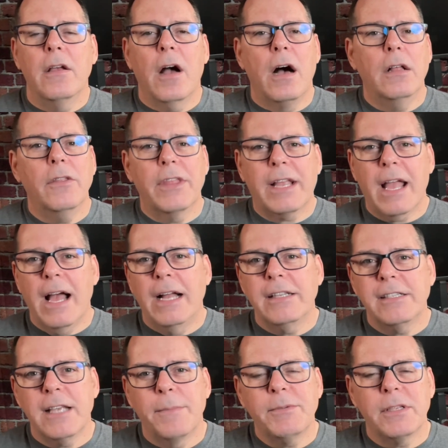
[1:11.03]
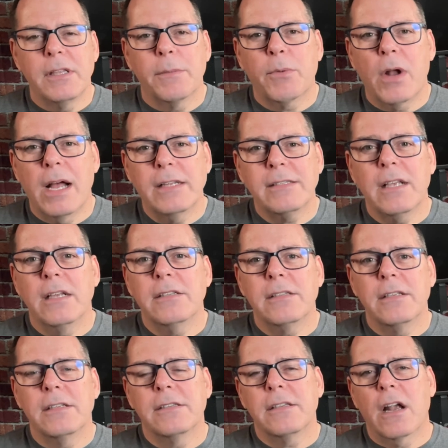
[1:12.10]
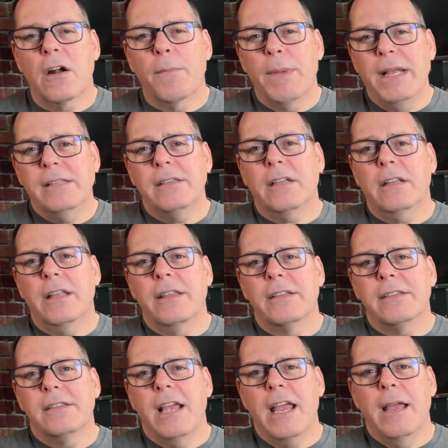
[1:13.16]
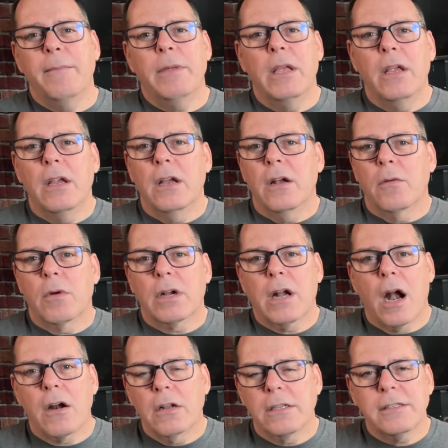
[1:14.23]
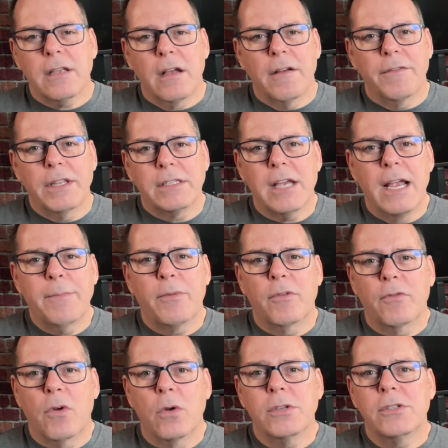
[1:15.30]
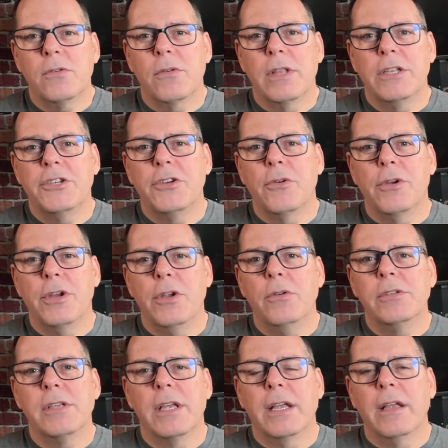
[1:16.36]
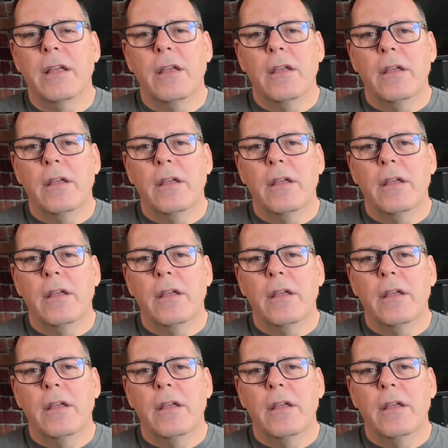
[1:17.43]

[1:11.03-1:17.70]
All the concepts and the processes are basically the same, regardless of the type of roaster that you're using.